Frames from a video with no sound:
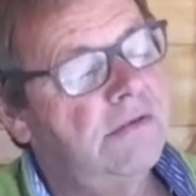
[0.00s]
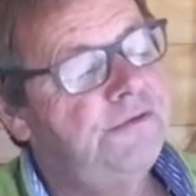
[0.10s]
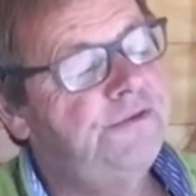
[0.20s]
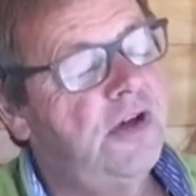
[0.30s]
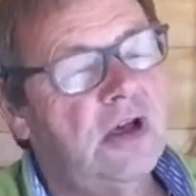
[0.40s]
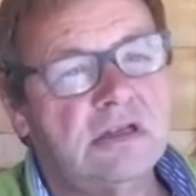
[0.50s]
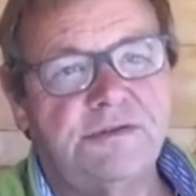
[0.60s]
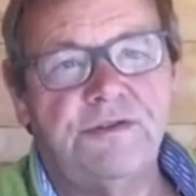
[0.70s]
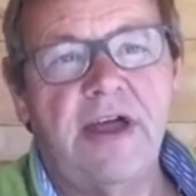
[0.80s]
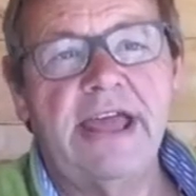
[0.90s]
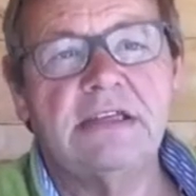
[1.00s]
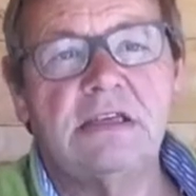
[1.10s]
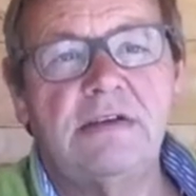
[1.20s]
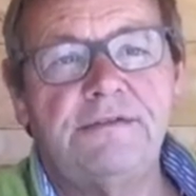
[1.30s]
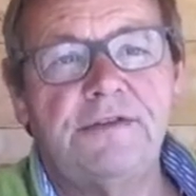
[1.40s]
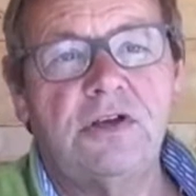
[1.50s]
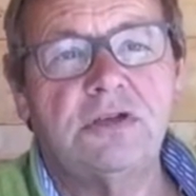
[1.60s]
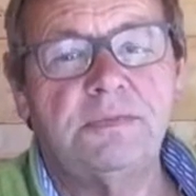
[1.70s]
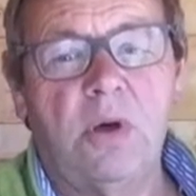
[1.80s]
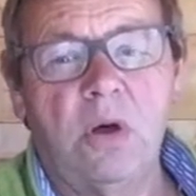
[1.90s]
first fret,
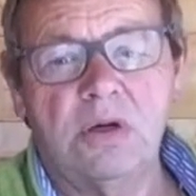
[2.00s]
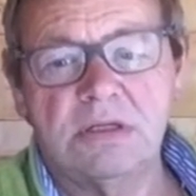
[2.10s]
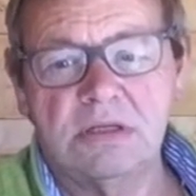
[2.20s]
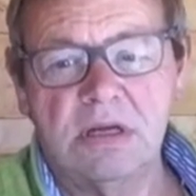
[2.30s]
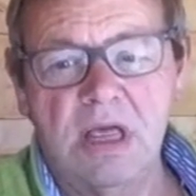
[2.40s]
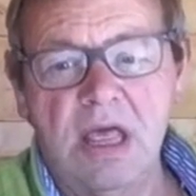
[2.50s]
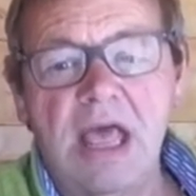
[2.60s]
first box,